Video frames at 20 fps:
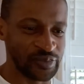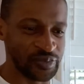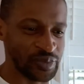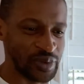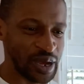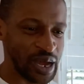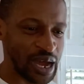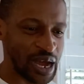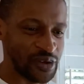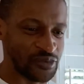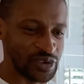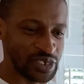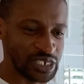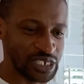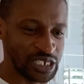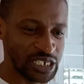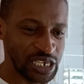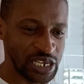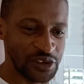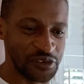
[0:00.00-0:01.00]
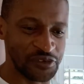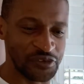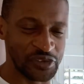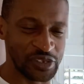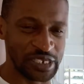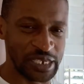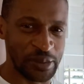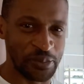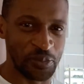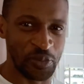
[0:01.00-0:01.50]
I've achieved the
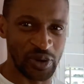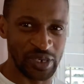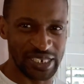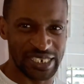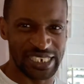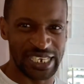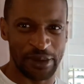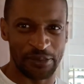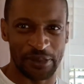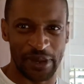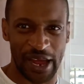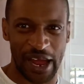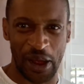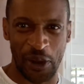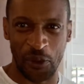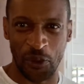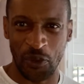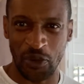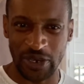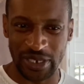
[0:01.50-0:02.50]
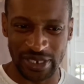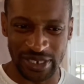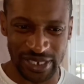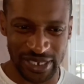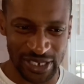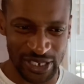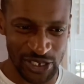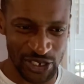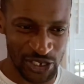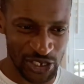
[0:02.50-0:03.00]
body type that I want,
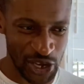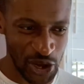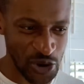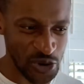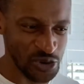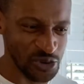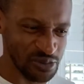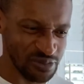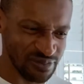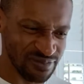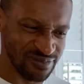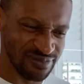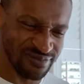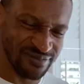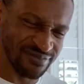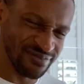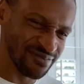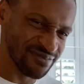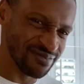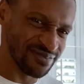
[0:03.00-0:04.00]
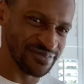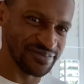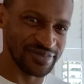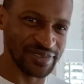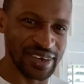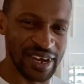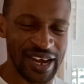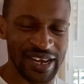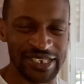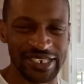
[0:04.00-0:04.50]
so
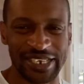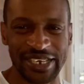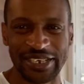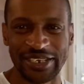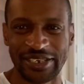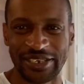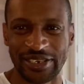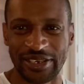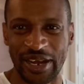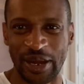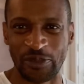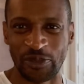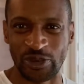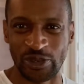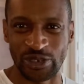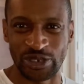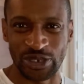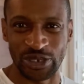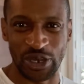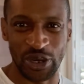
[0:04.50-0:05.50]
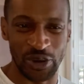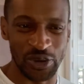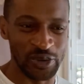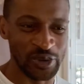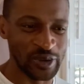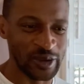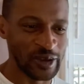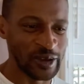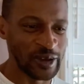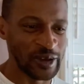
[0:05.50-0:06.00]
I think I'm good to go.
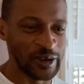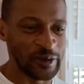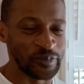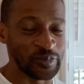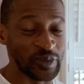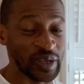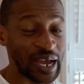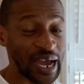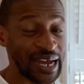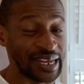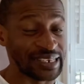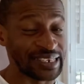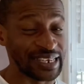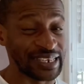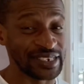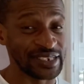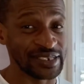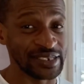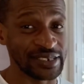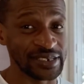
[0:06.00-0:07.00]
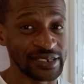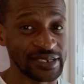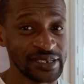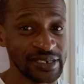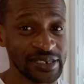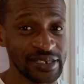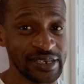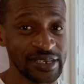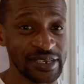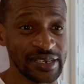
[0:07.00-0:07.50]
And then
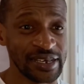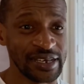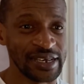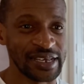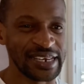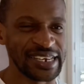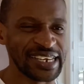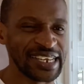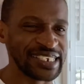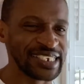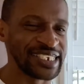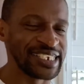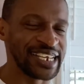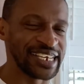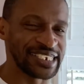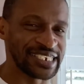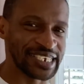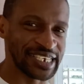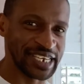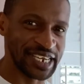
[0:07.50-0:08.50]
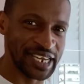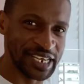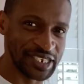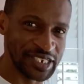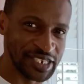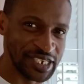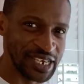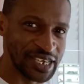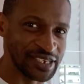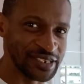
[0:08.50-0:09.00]
laziness kicks
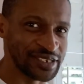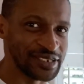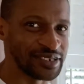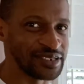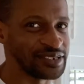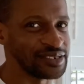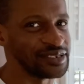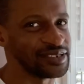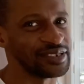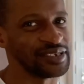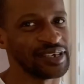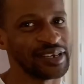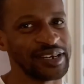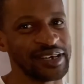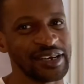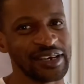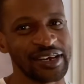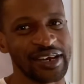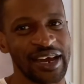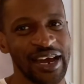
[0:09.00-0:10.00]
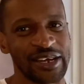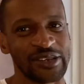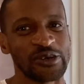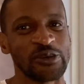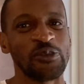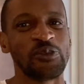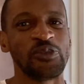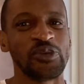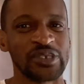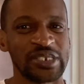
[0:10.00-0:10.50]
in, I don't
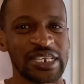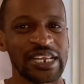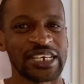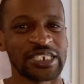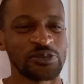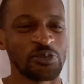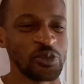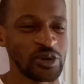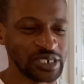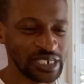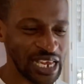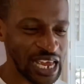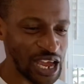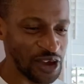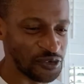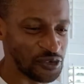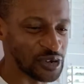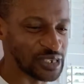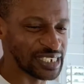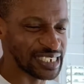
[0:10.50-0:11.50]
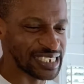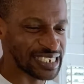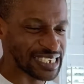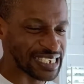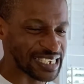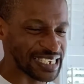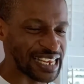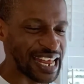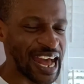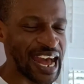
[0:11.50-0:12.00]
put in as much effort
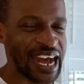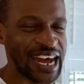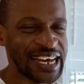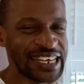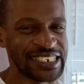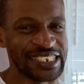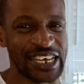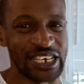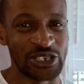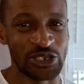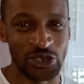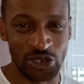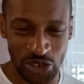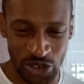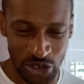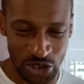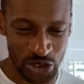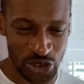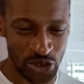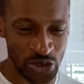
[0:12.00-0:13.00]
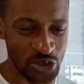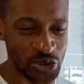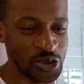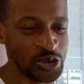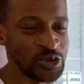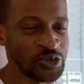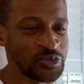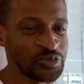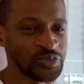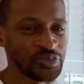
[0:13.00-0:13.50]
as I used to,
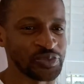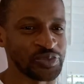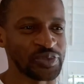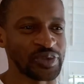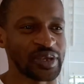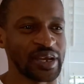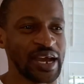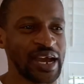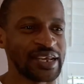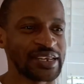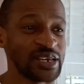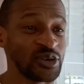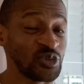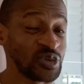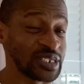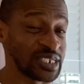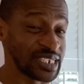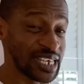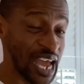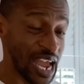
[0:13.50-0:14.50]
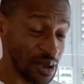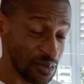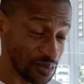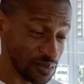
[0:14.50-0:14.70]
and then with time,